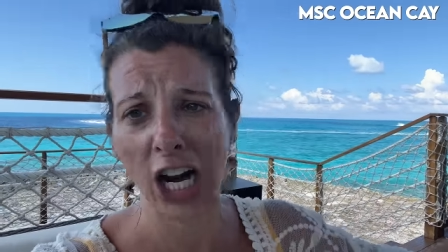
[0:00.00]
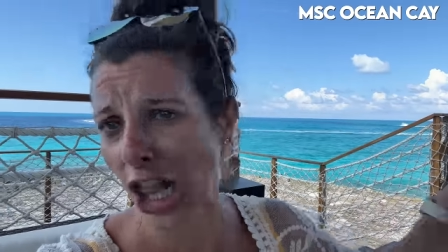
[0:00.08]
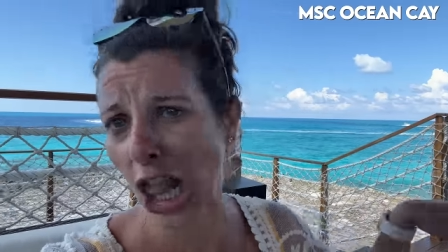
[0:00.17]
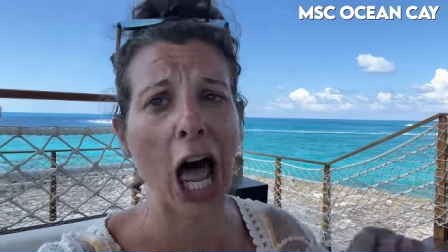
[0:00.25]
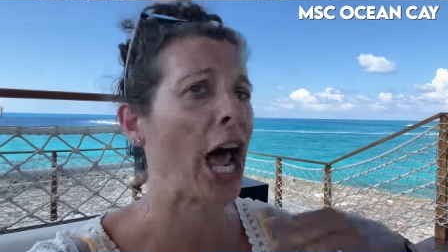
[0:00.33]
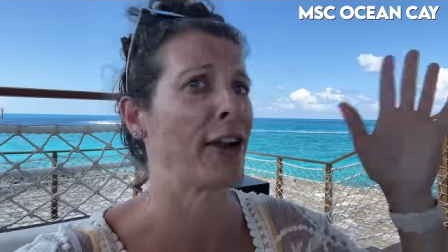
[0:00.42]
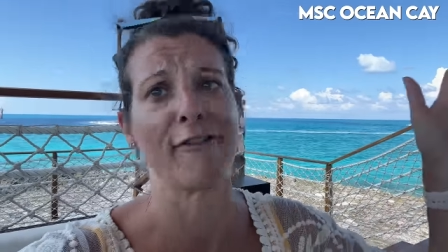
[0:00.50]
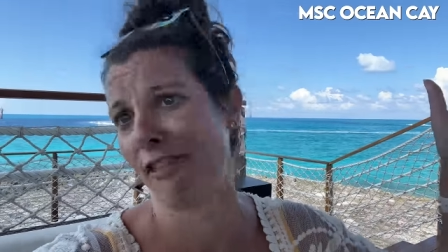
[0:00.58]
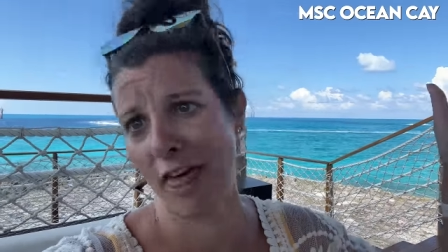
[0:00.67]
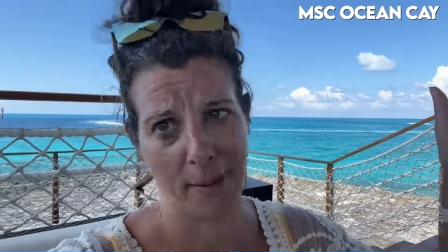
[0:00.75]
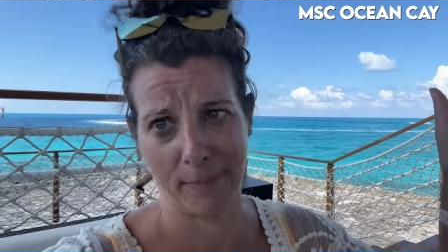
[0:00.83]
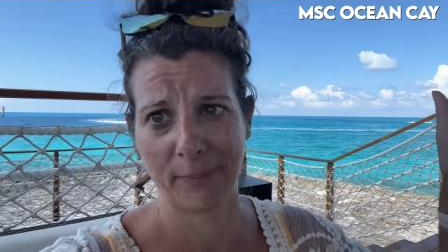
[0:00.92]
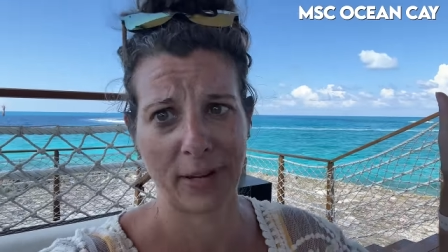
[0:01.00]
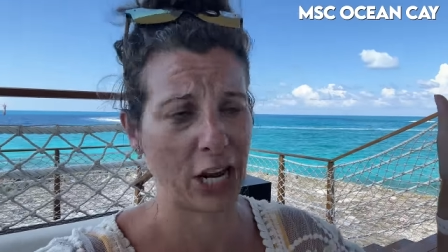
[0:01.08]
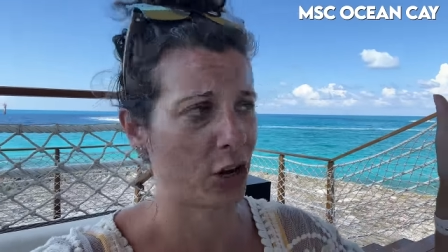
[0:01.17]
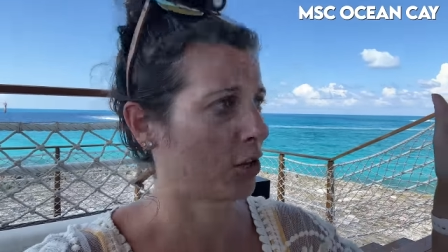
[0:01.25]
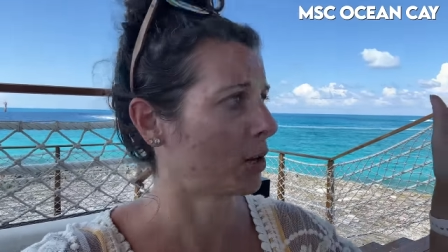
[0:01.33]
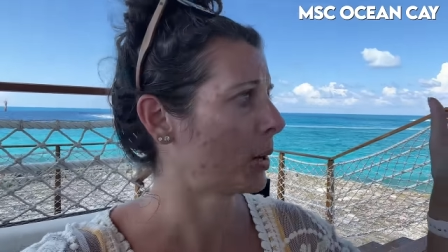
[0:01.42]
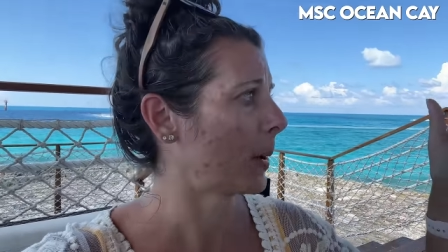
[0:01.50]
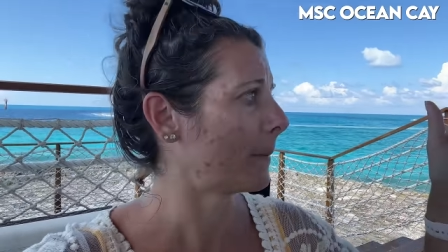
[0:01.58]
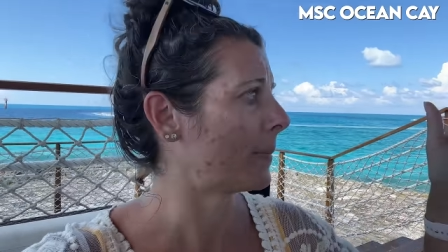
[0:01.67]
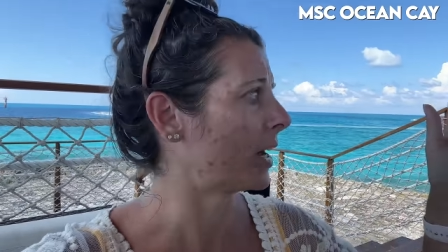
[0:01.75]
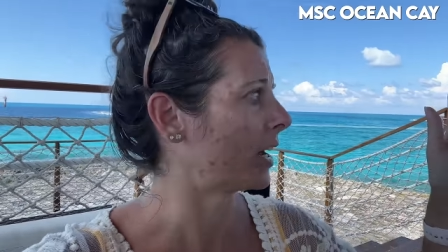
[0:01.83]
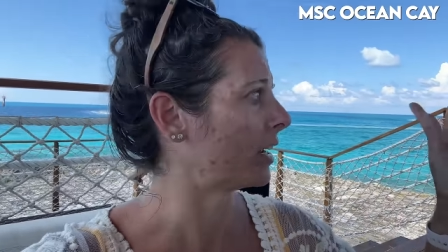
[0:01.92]
a lot of them here.
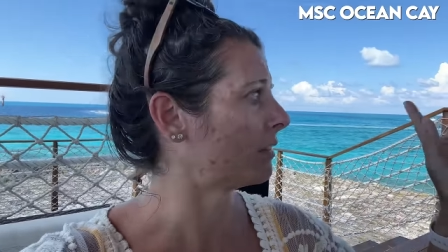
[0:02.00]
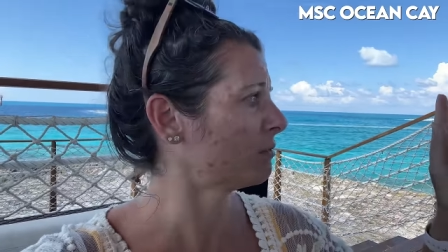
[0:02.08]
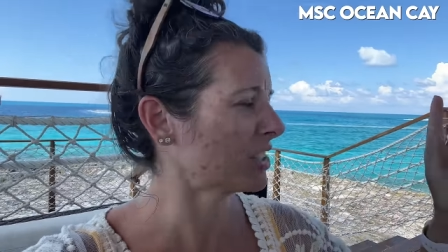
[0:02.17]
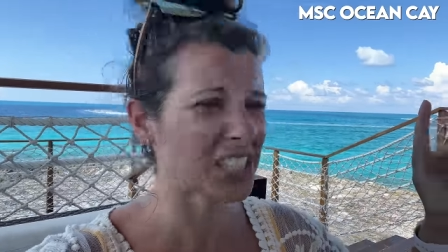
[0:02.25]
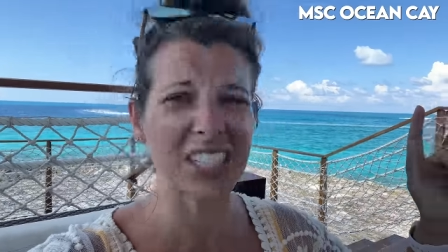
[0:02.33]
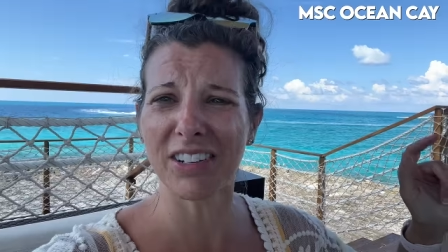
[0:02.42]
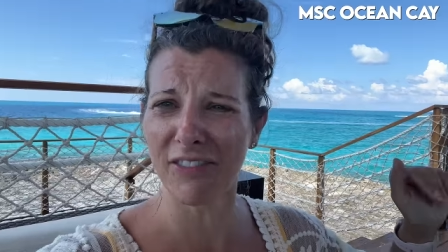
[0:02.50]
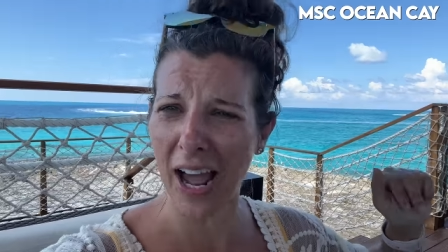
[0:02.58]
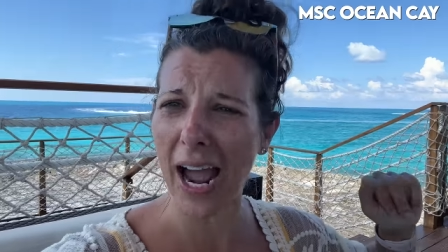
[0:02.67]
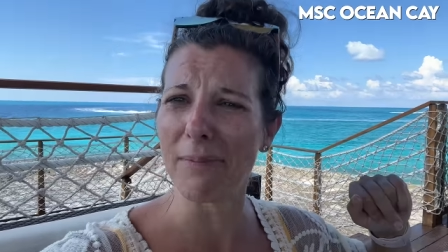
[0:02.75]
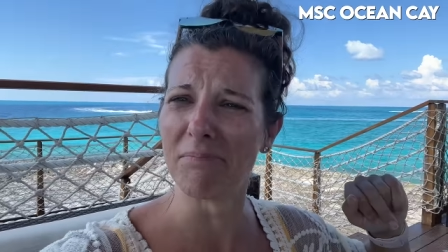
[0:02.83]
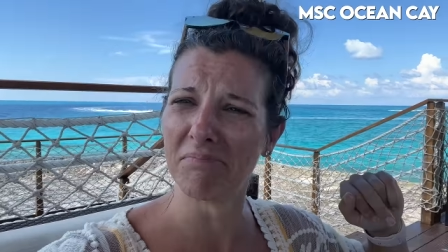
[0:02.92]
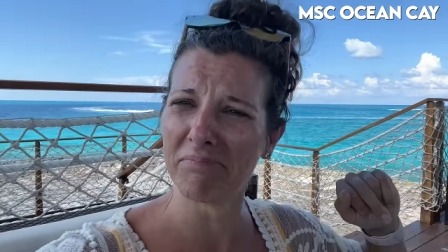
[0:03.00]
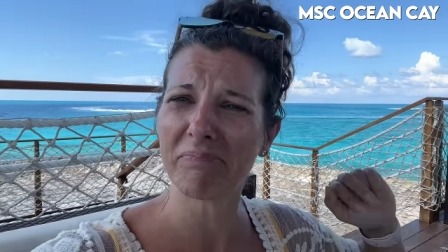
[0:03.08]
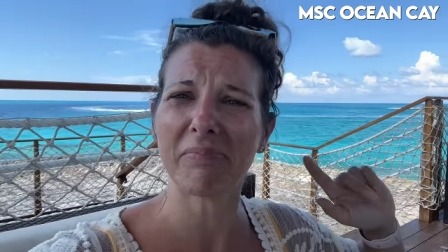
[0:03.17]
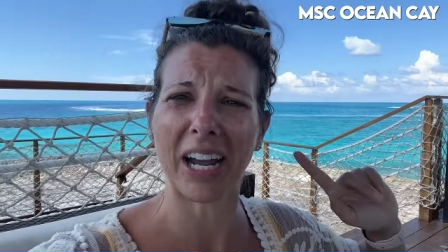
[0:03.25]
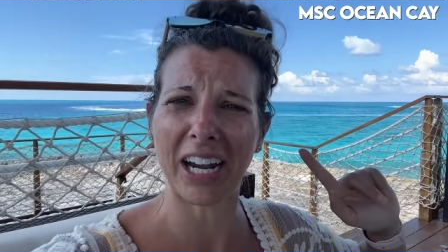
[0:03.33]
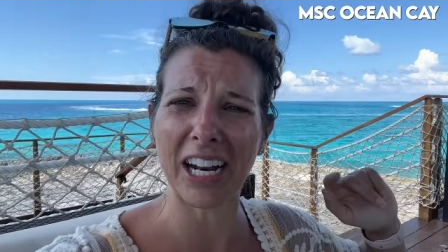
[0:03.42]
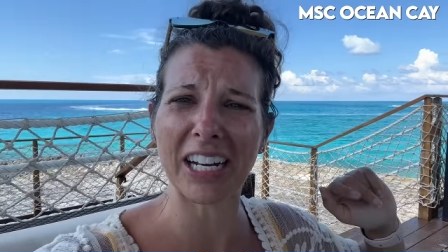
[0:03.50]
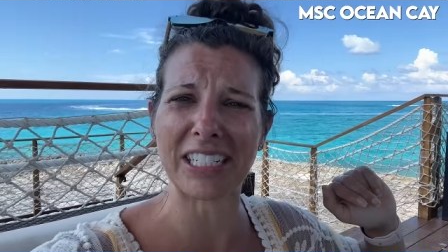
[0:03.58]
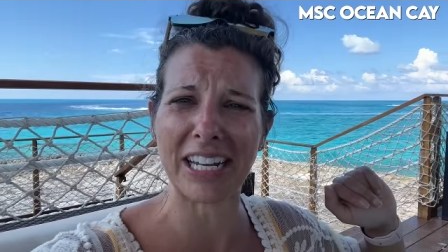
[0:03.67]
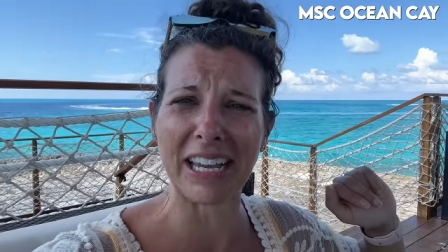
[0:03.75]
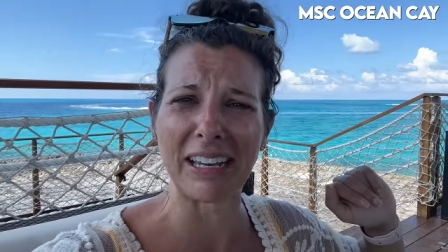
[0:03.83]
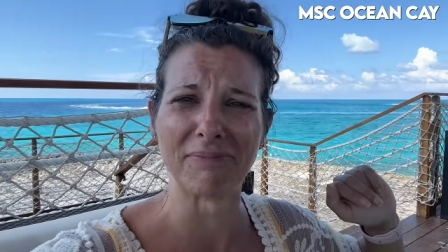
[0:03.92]
But this is a vibe. I kind of
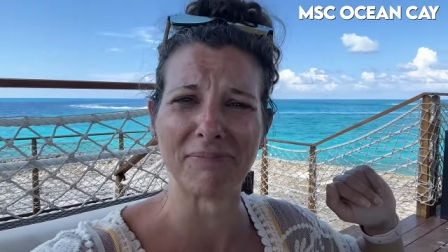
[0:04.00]
dig it.